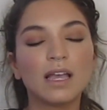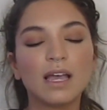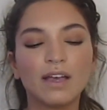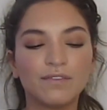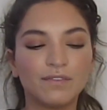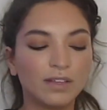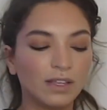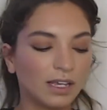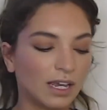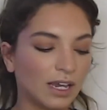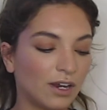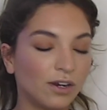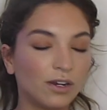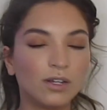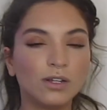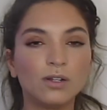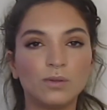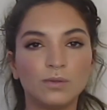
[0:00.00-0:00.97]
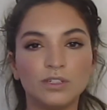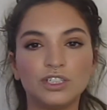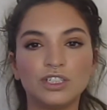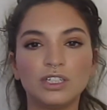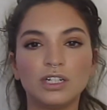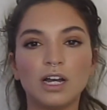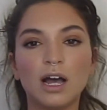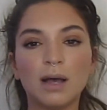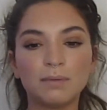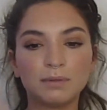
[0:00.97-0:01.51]
I feel like Ariel when she
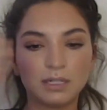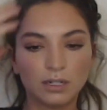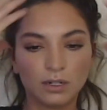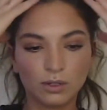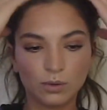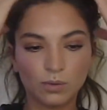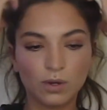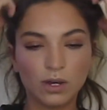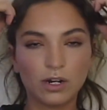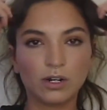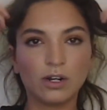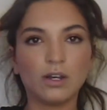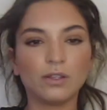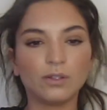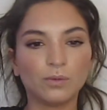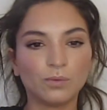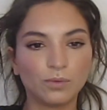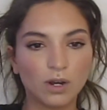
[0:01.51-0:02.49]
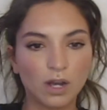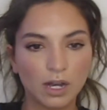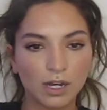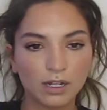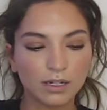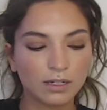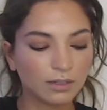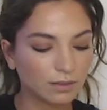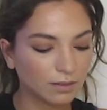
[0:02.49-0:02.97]
hops out of the water on the rock.